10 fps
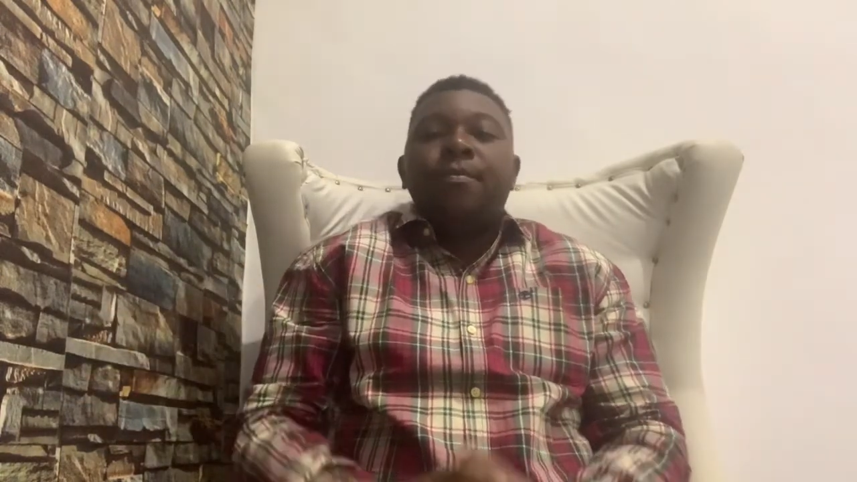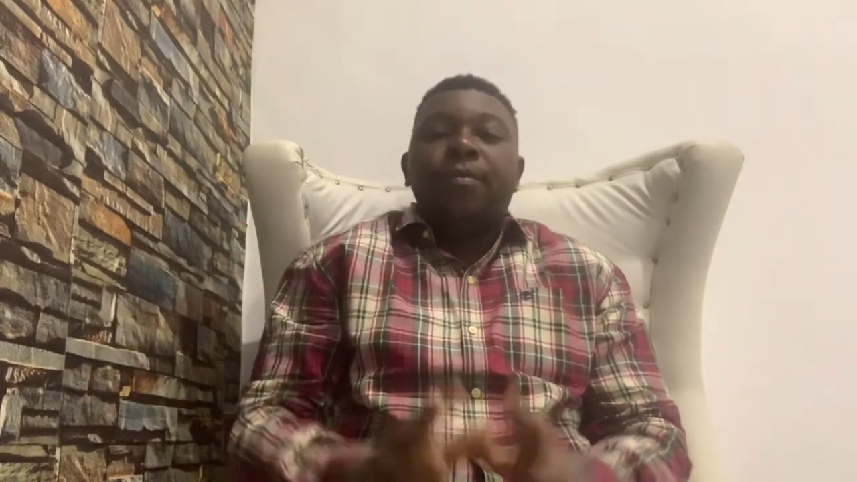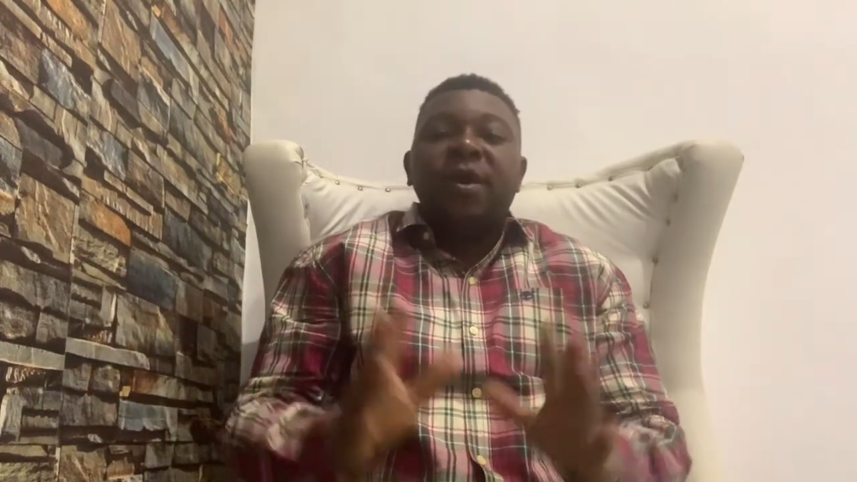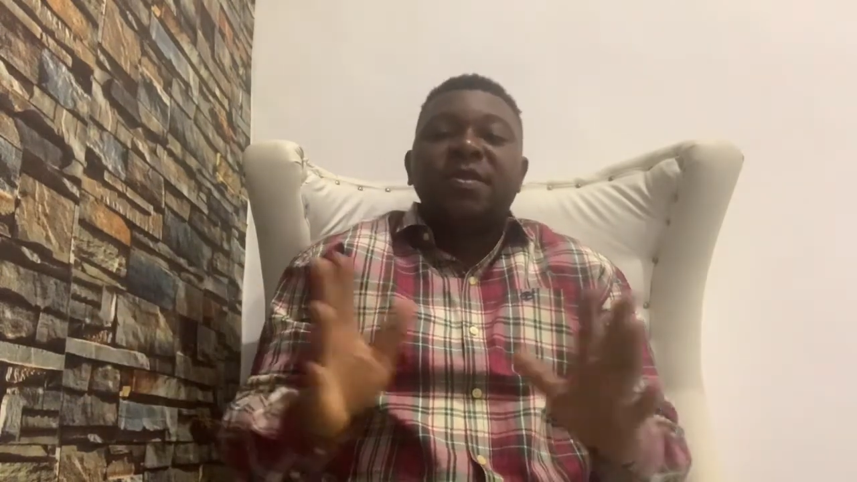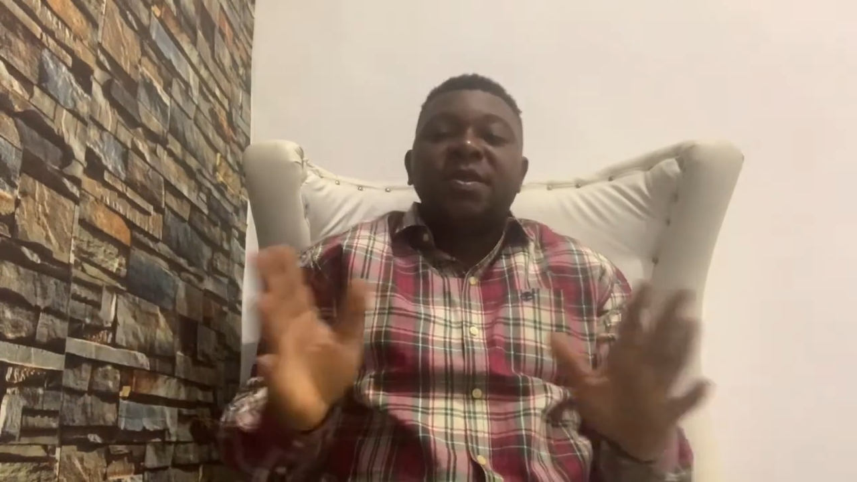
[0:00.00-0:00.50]

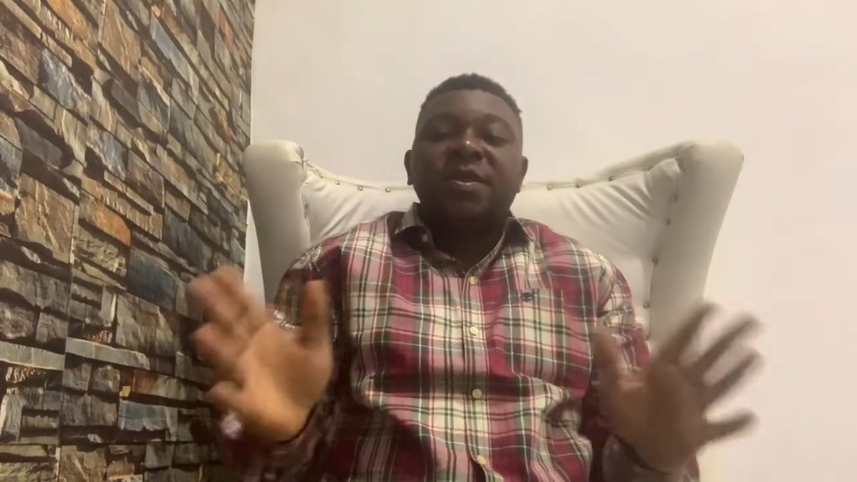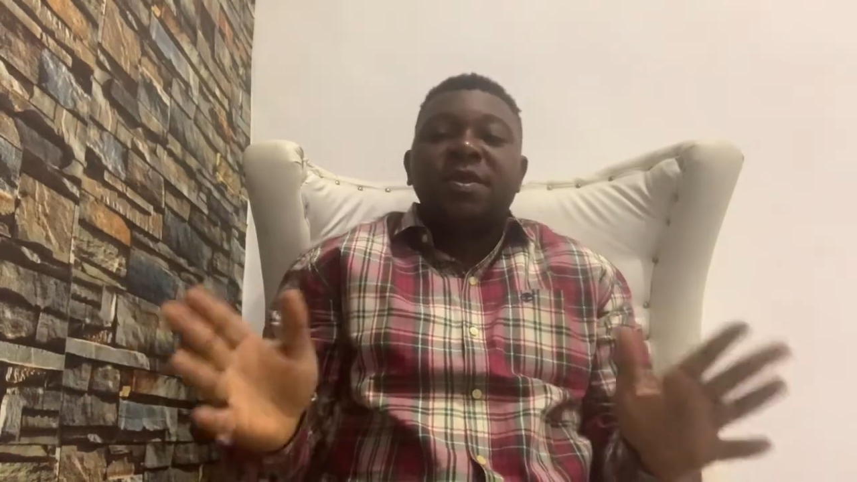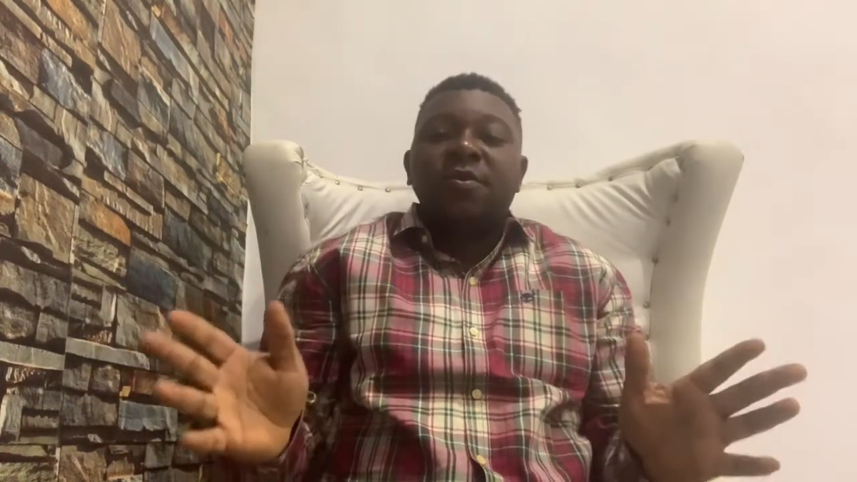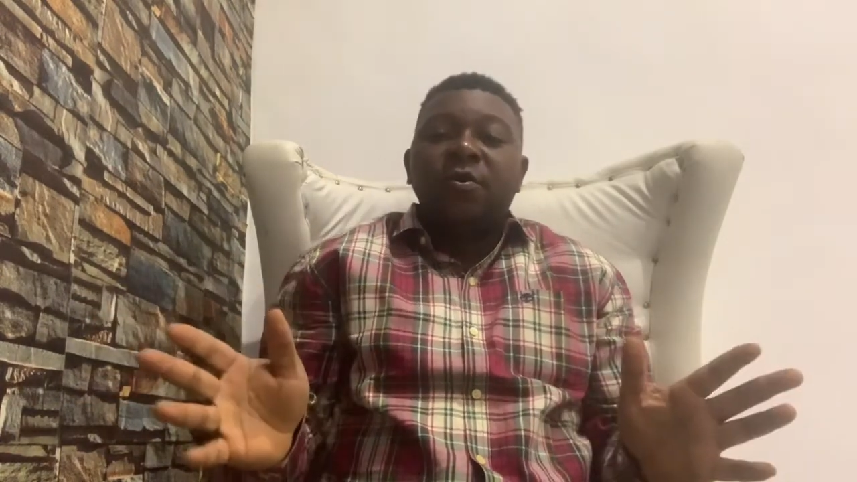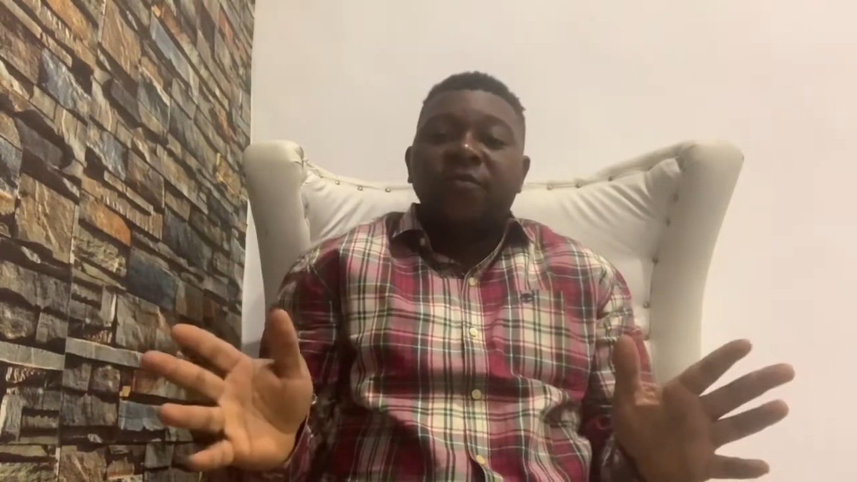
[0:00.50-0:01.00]

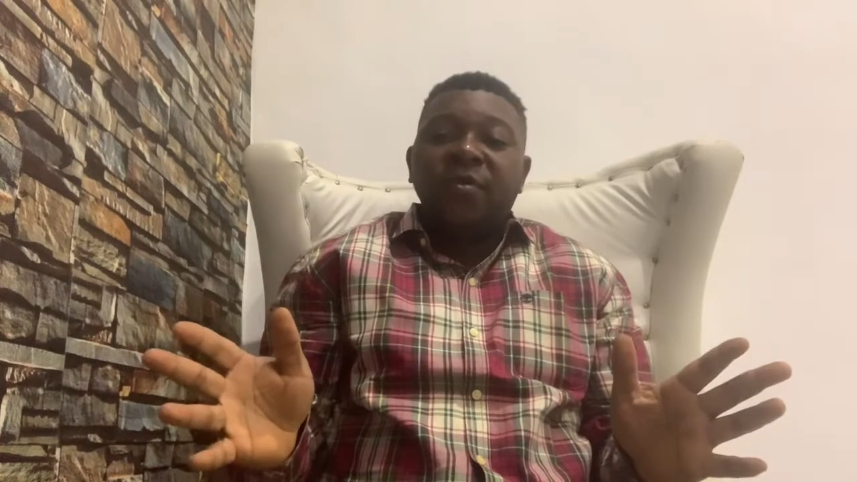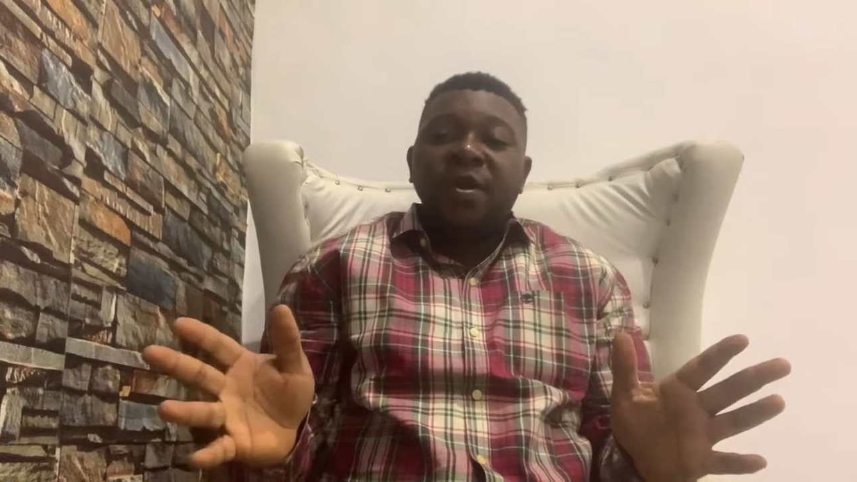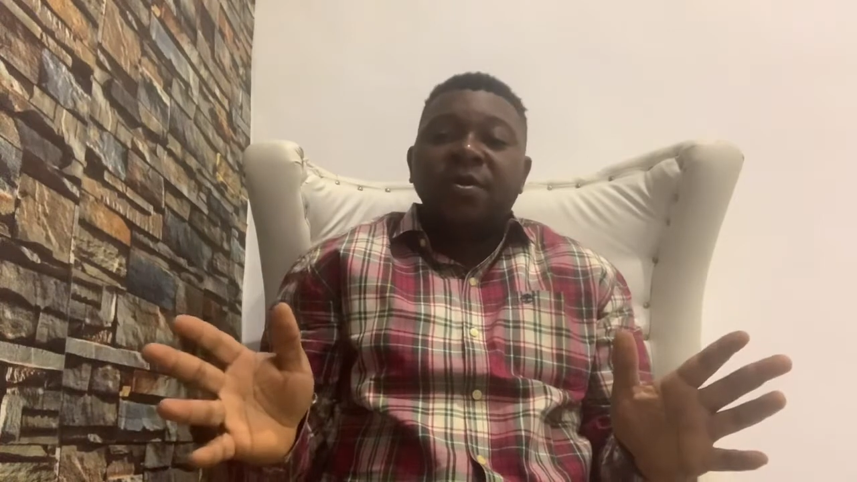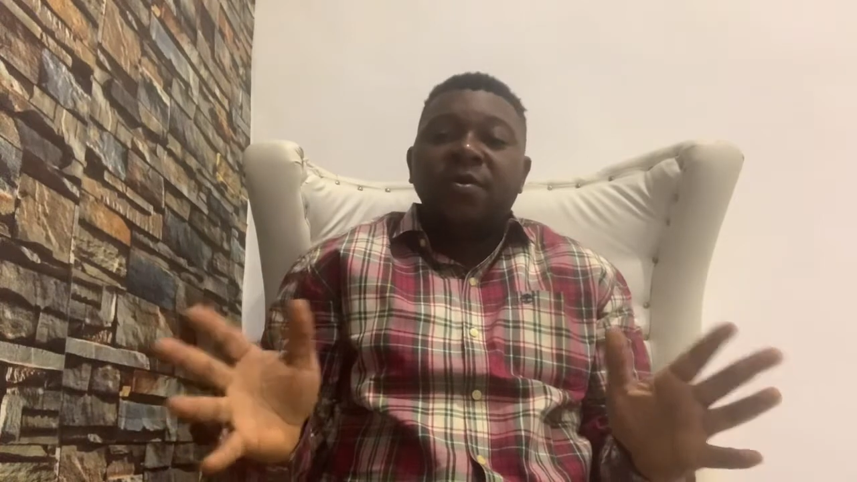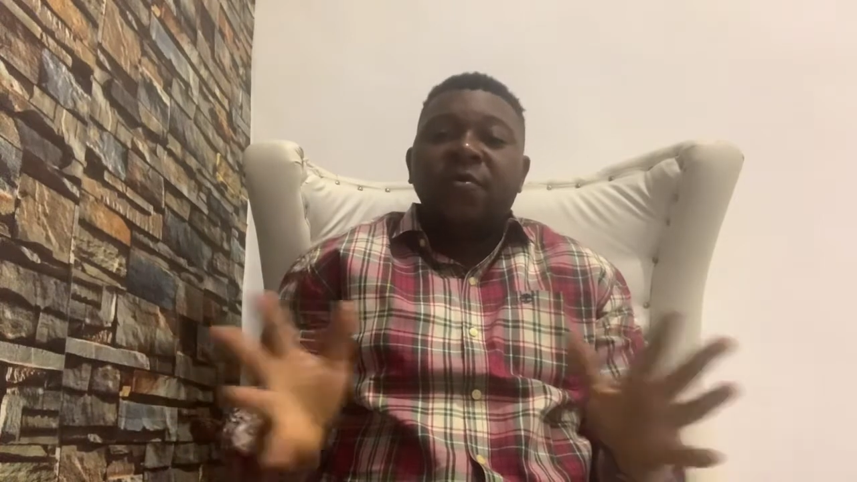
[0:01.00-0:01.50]
Polycystic
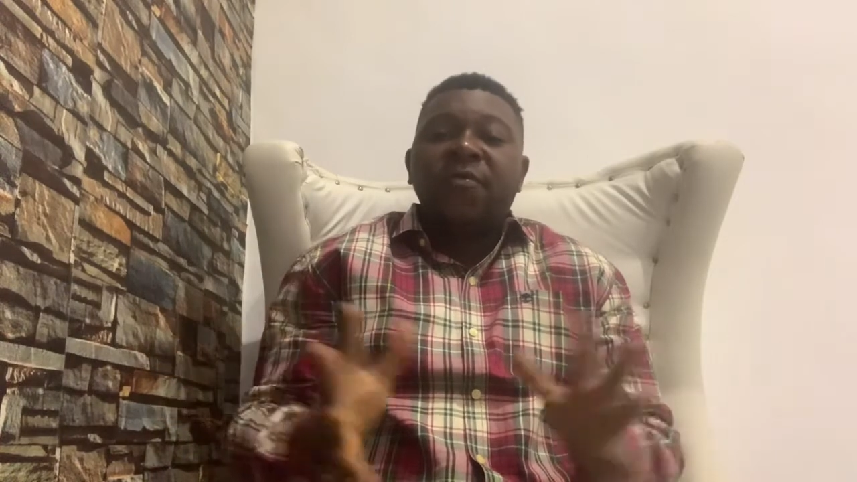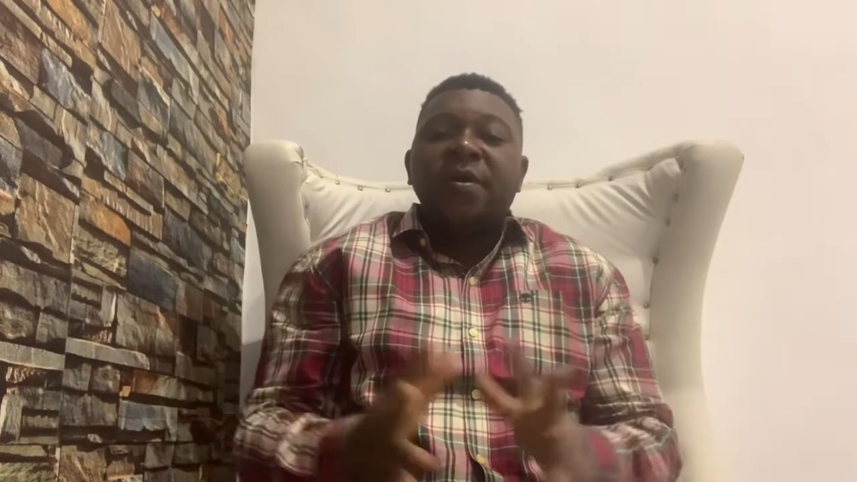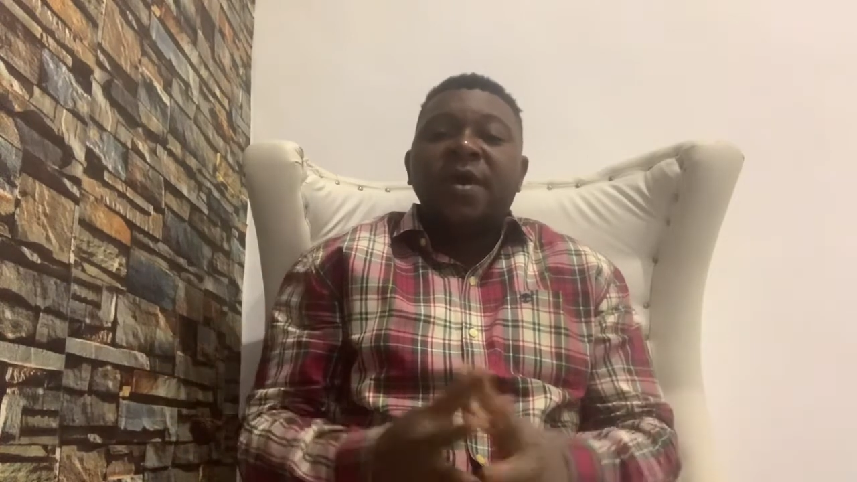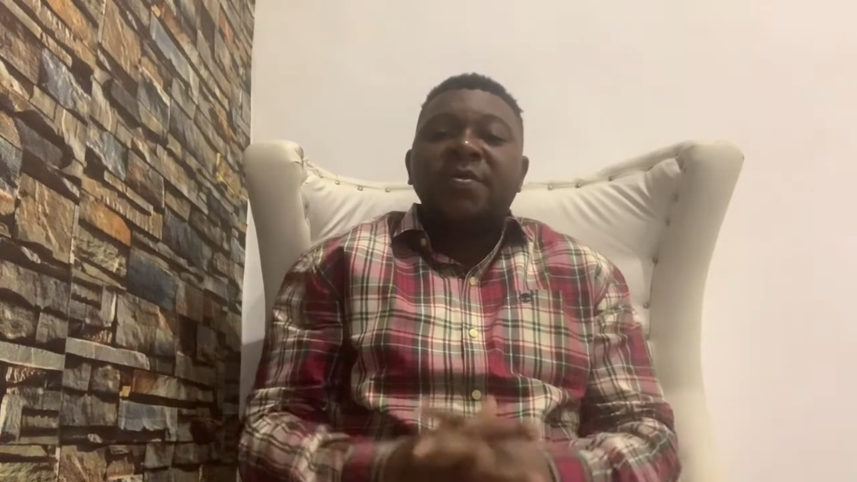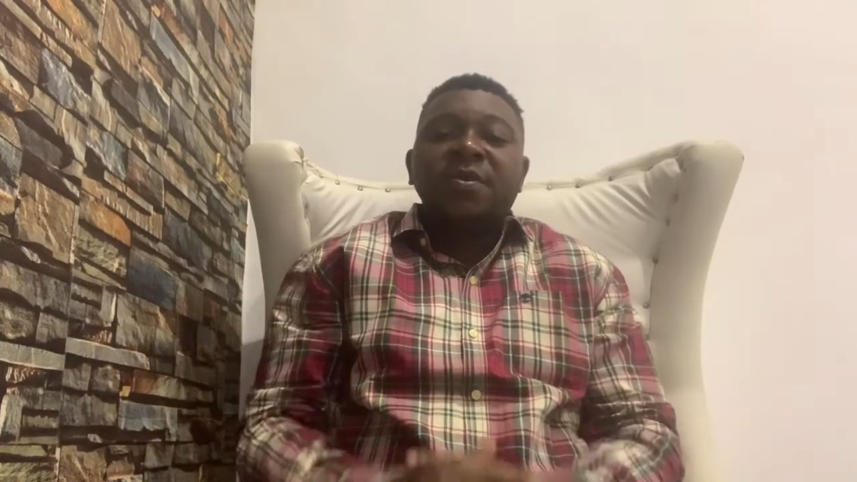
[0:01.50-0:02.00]
ovarian